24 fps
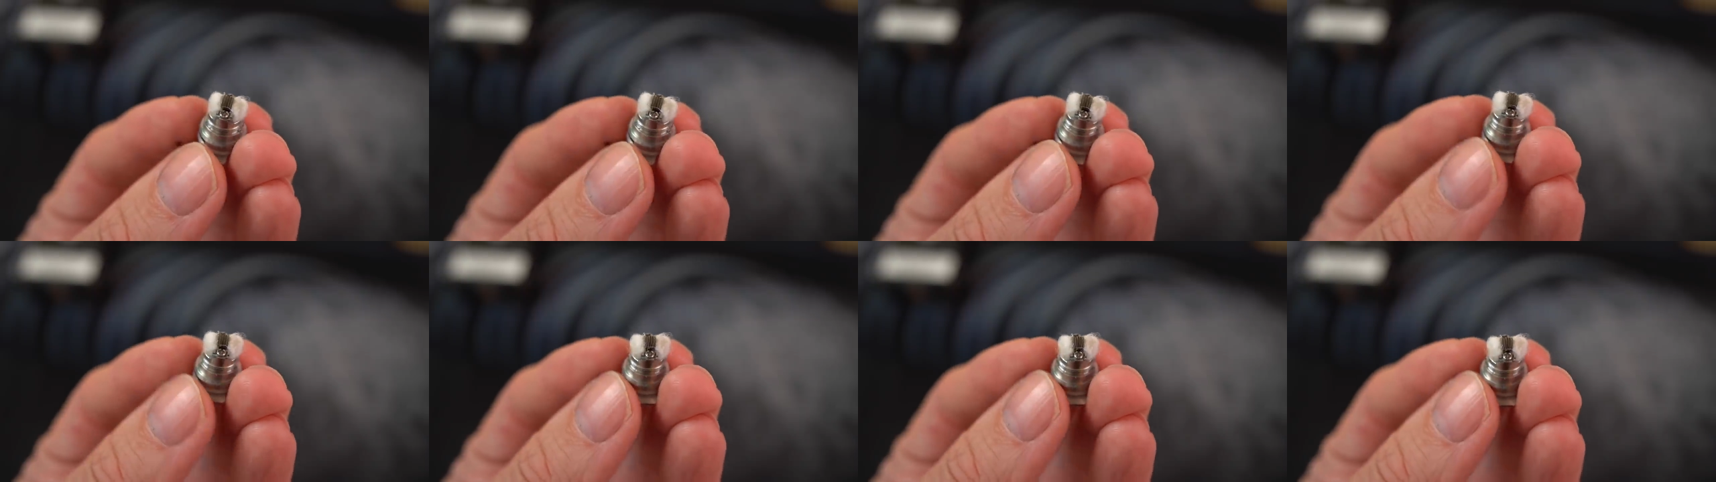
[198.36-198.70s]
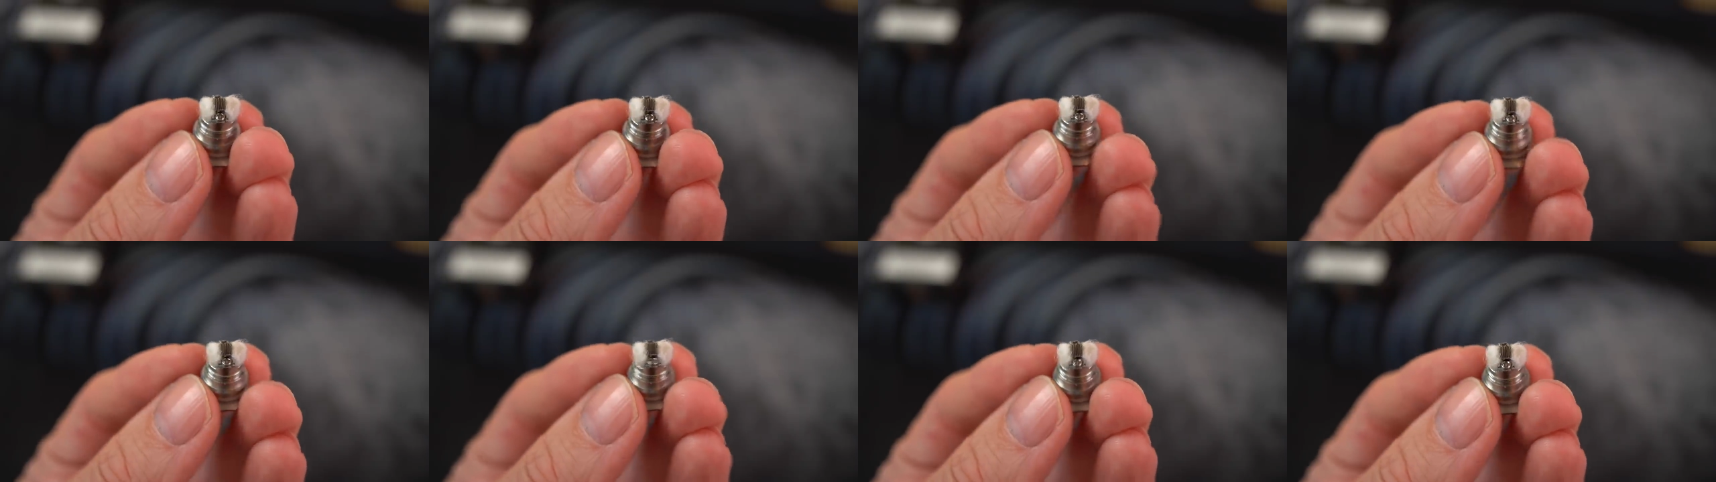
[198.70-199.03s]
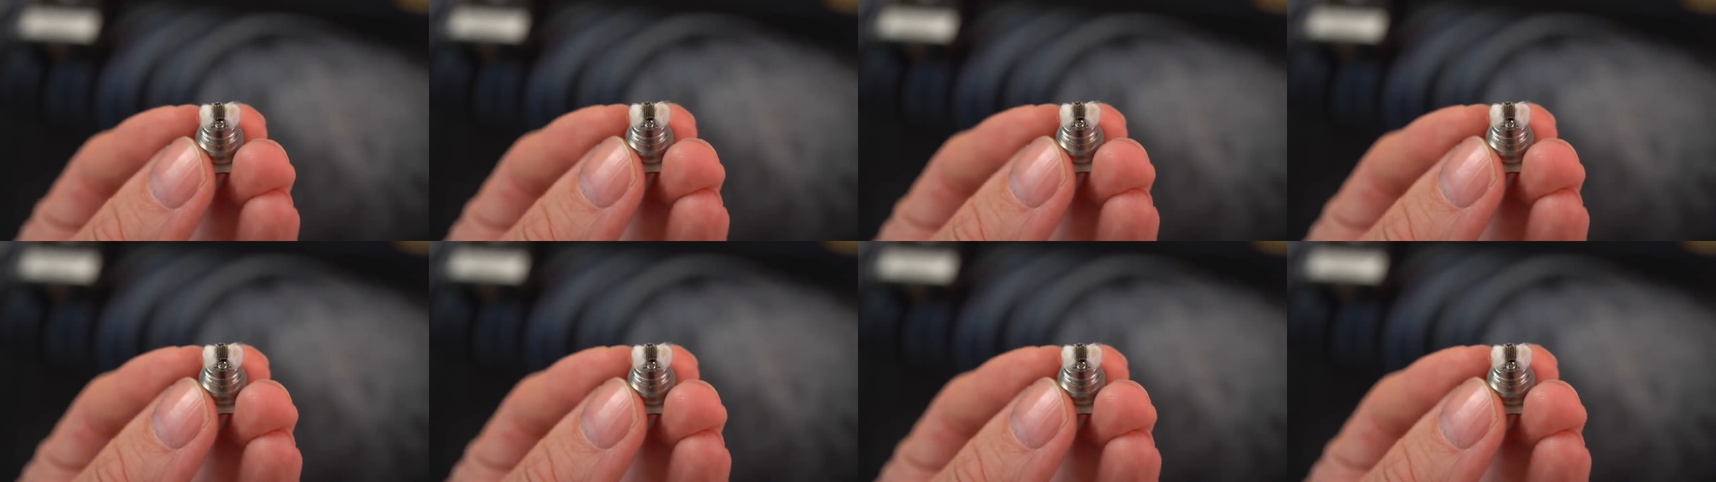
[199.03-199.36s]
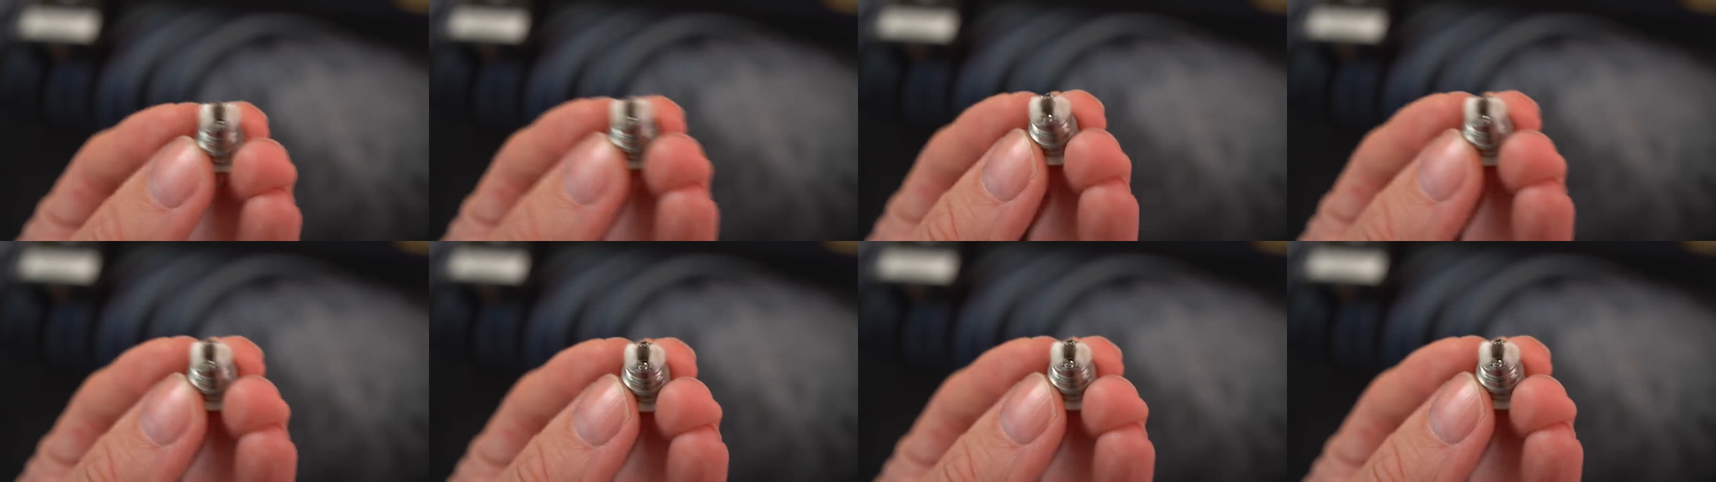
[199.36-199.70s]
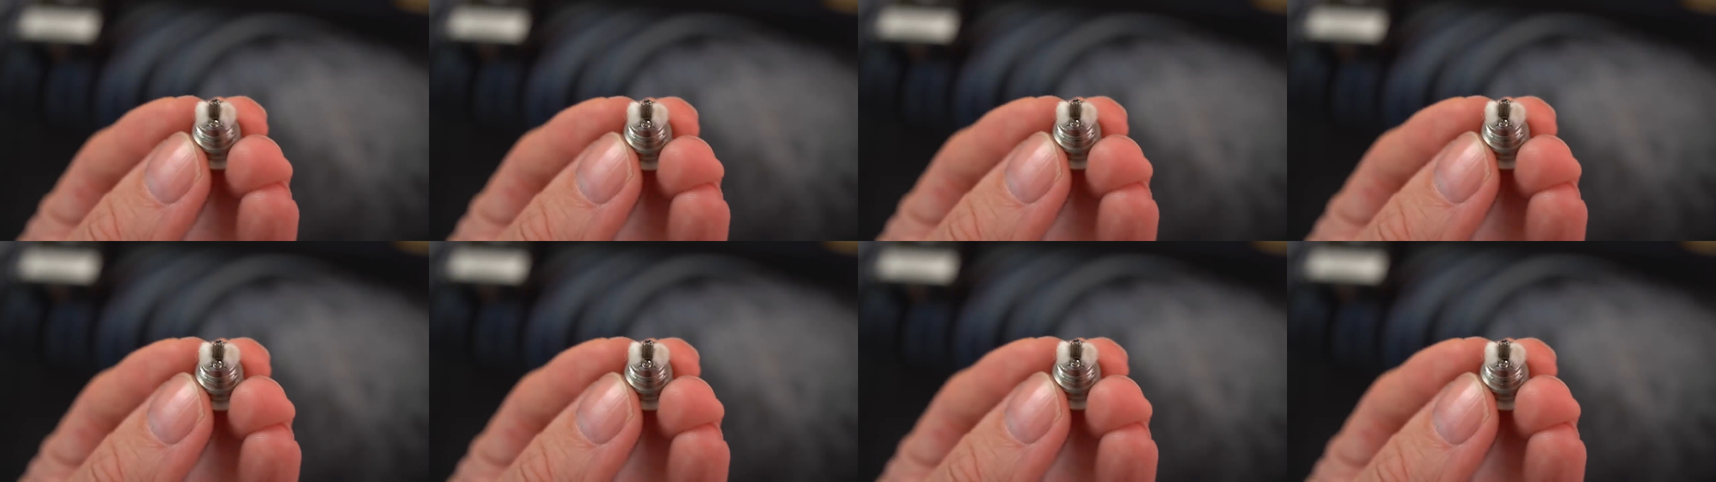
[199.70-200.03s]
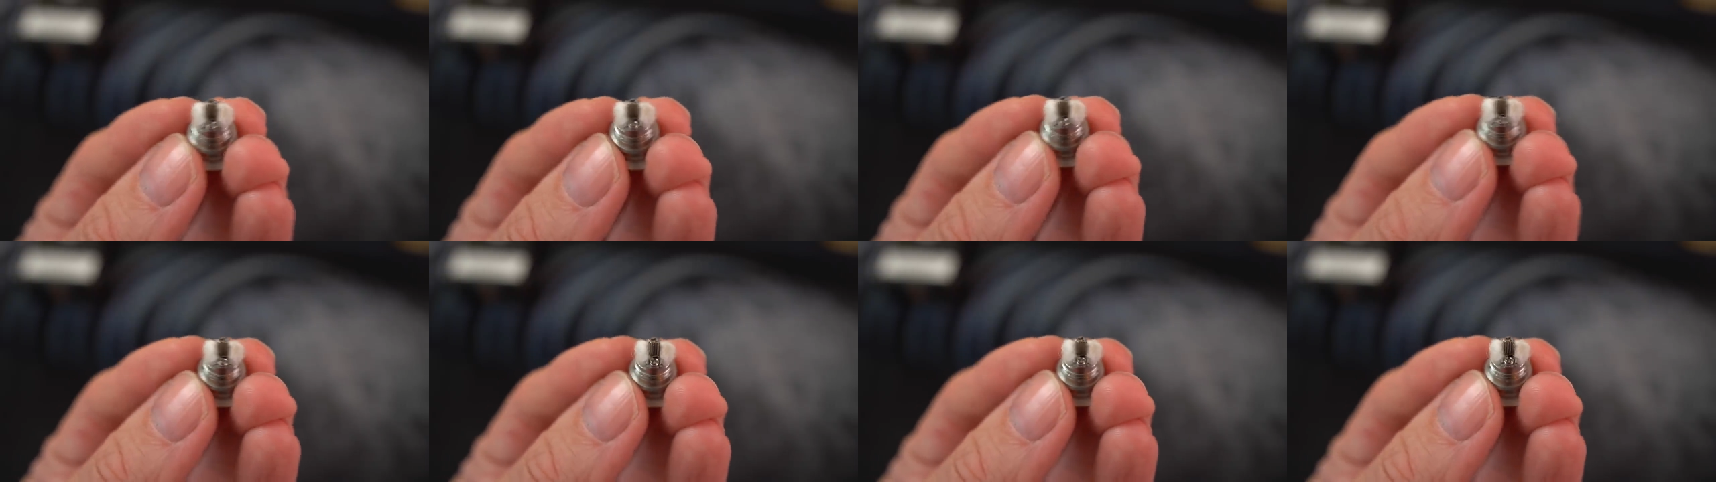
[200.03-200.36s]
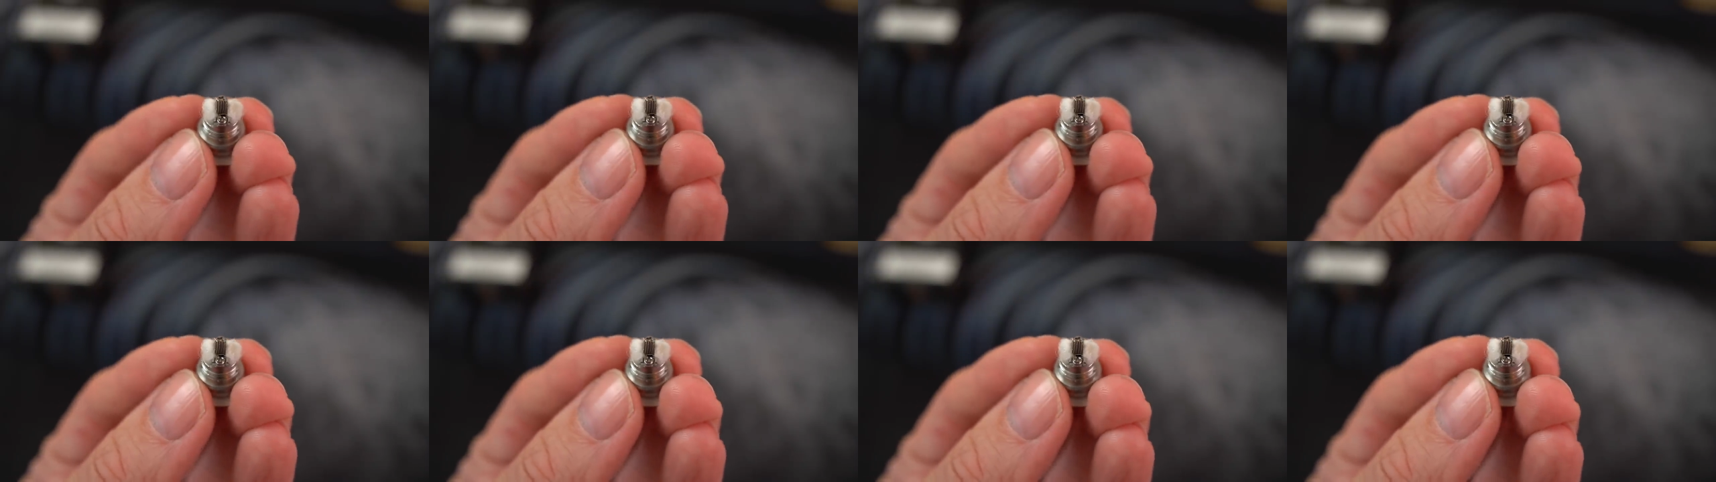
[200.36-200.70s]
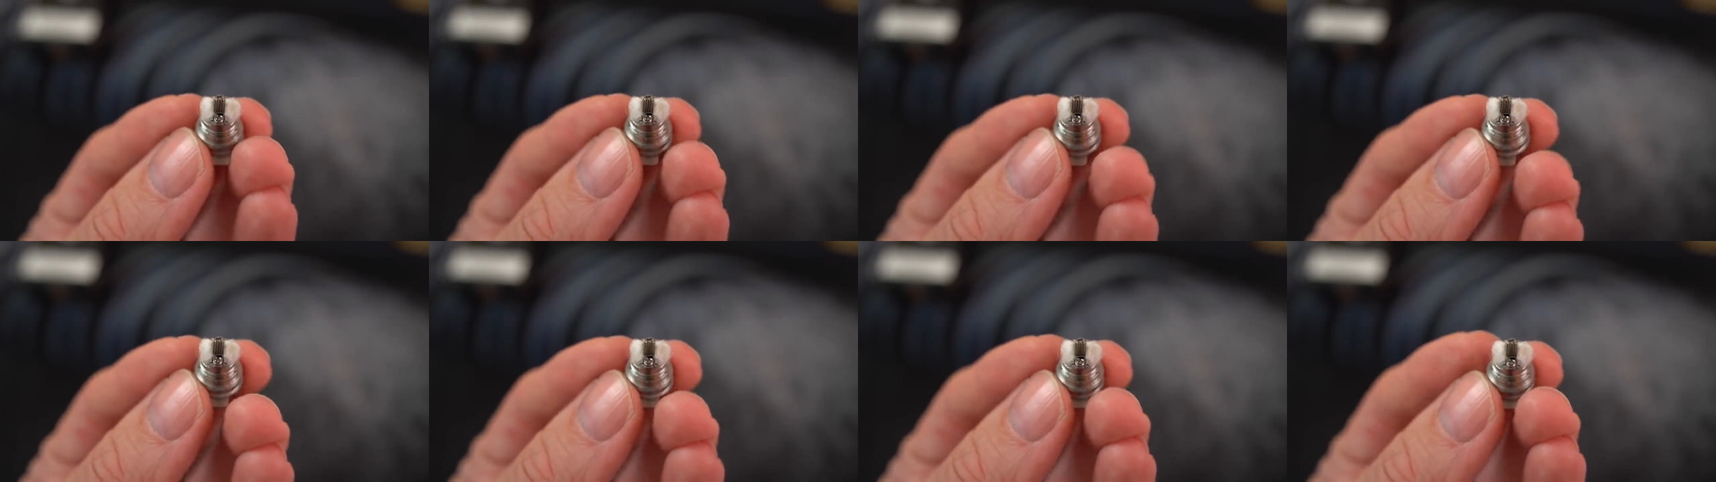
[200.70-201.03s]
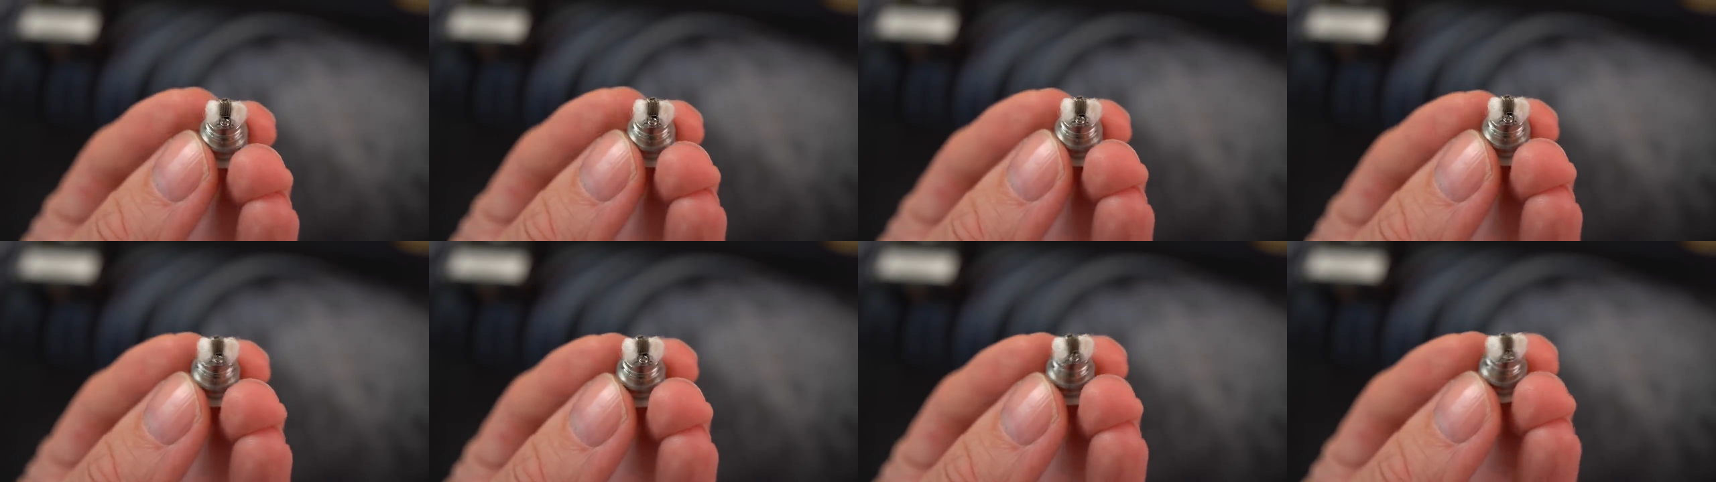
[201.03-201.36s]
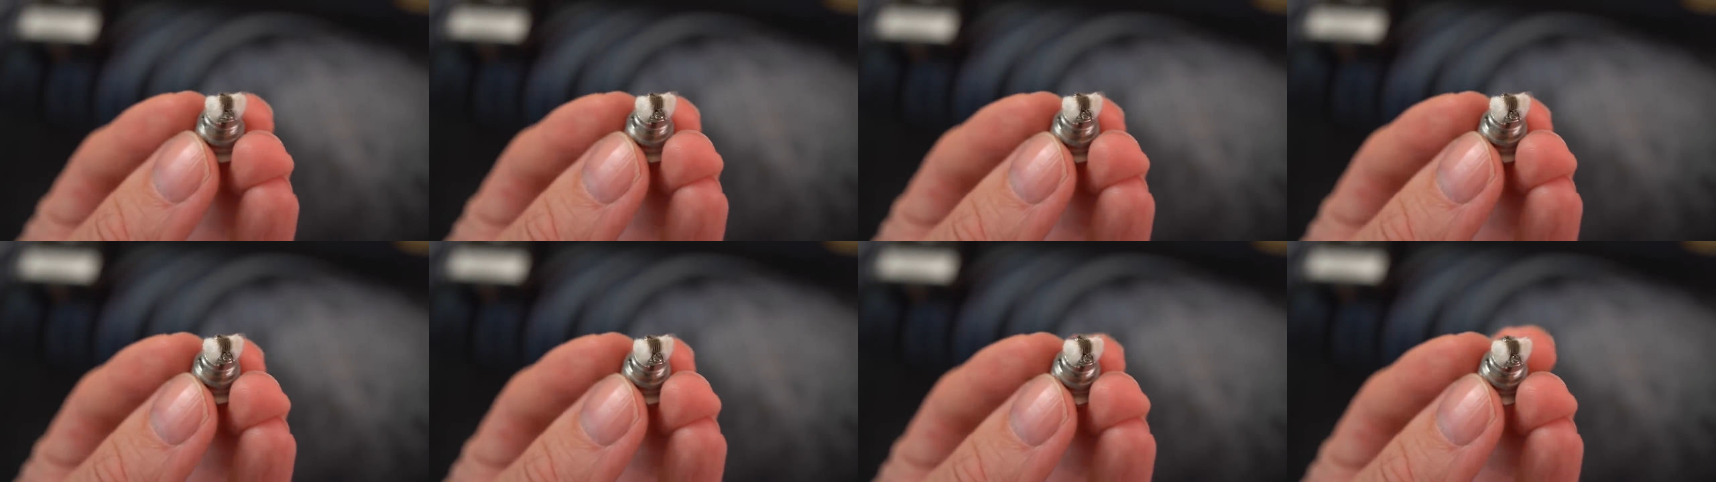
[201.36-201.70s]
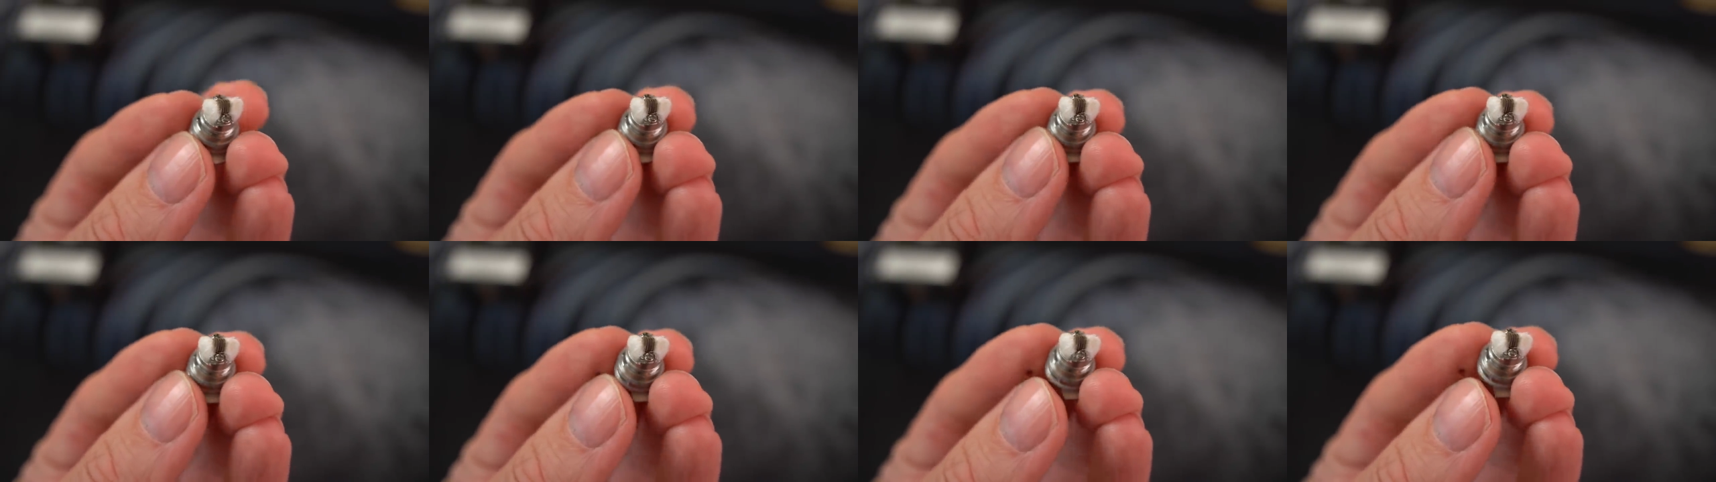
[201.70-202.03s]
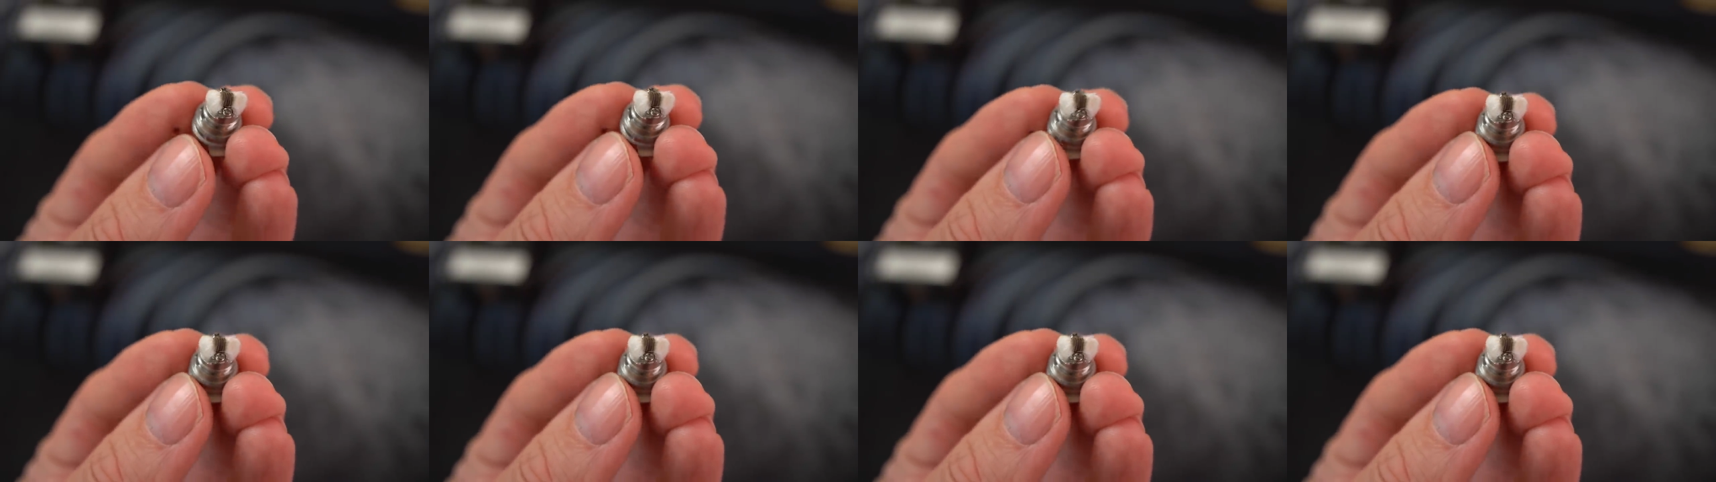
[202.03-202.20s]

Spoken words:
Nobody's mouth can be seen.